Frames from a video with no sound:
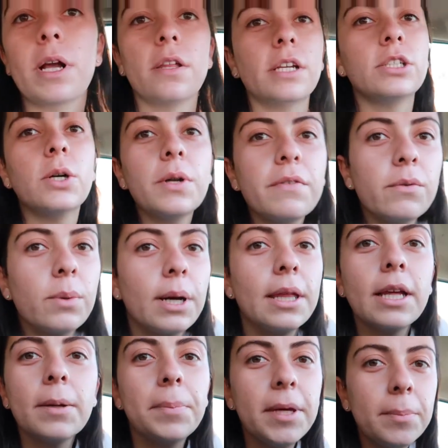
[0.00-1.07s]
god, like don't even worry,
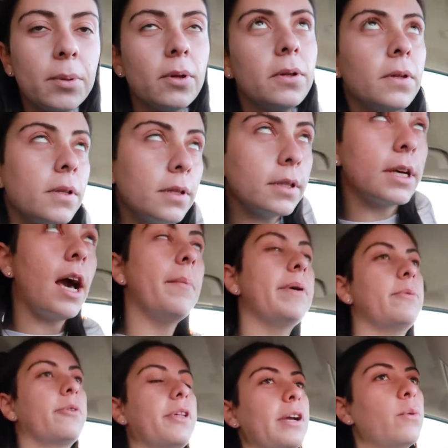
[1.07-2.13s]
like people come in
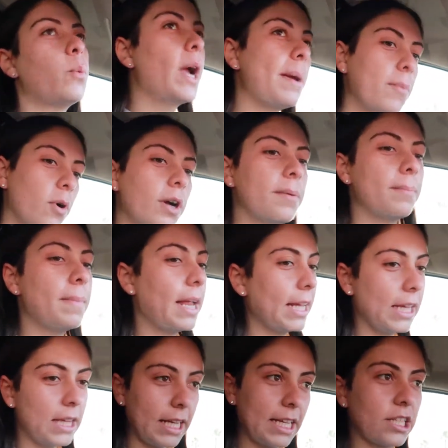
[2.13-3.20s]
with like way more
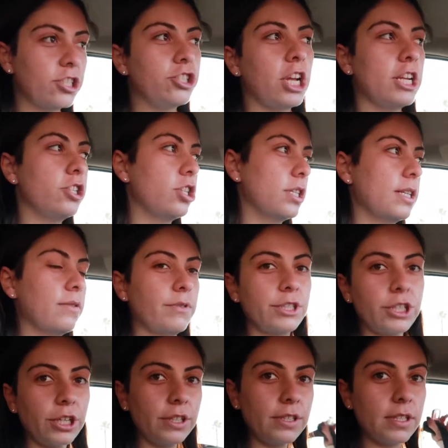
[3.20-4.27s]
many like exchanges and
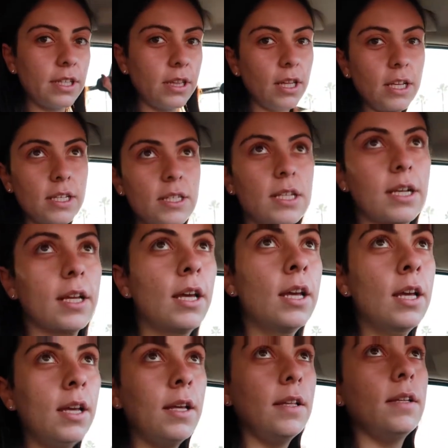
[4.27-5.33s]
returns than this, like,
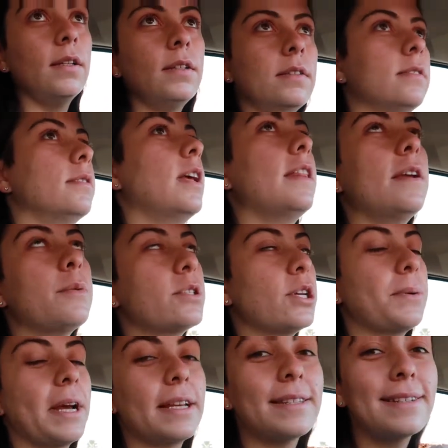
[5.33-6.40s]
and they were so
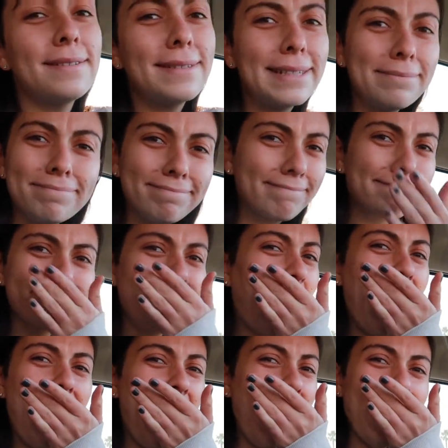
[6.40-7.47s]
nice. And I was like, ah, I
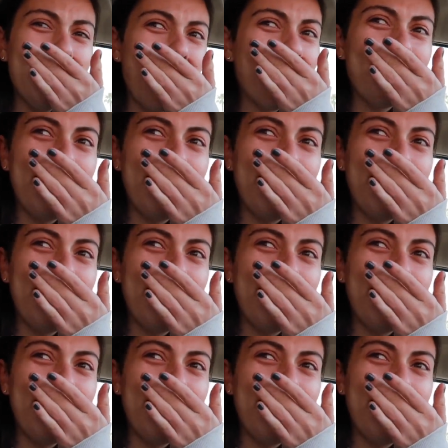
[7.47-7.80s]
love